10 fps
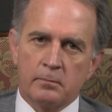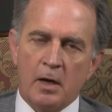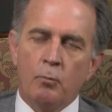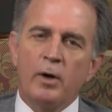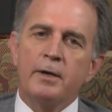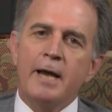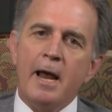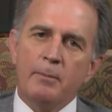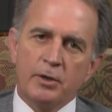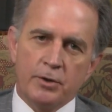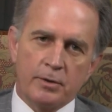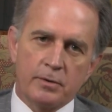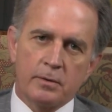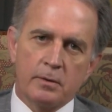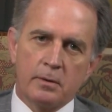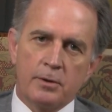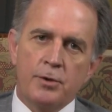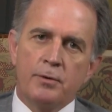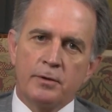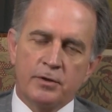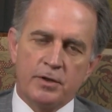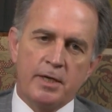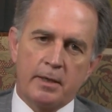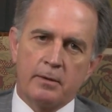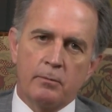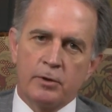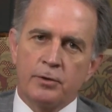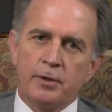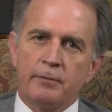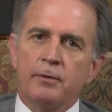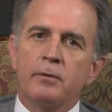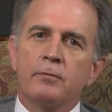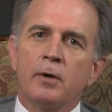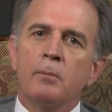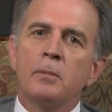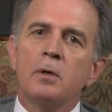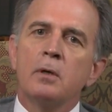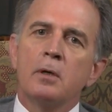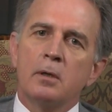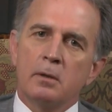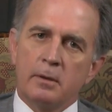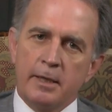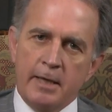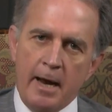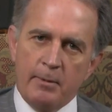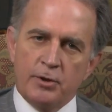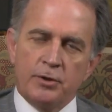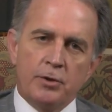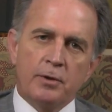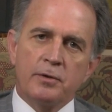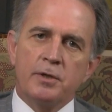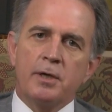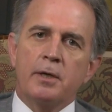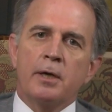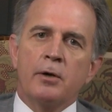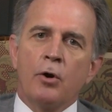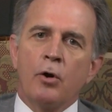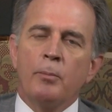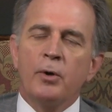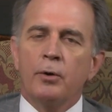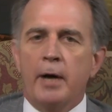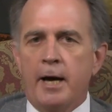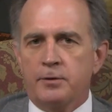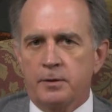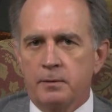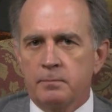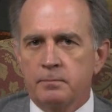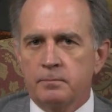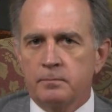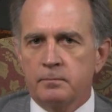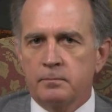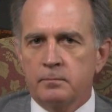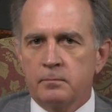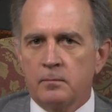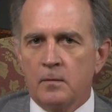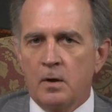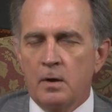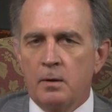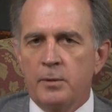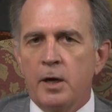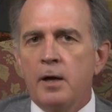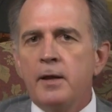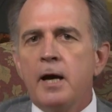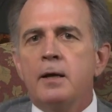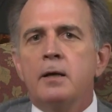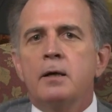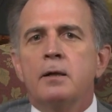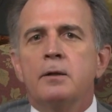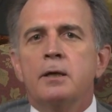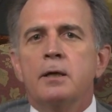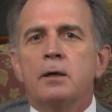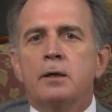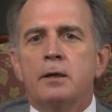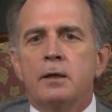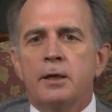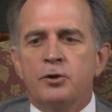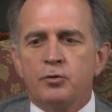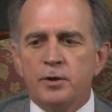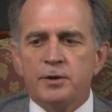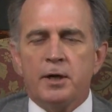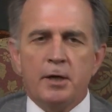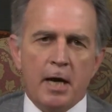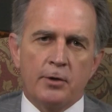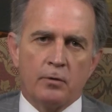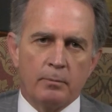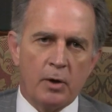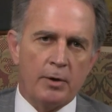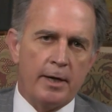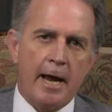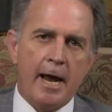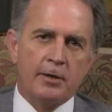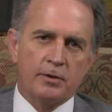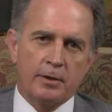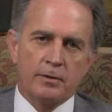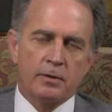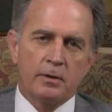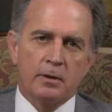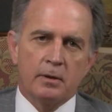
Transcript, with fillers: and what damages you can seek, which are different from the damages you can seek in an automobile accident. Beyond that, the intrinsic nature of boating accidents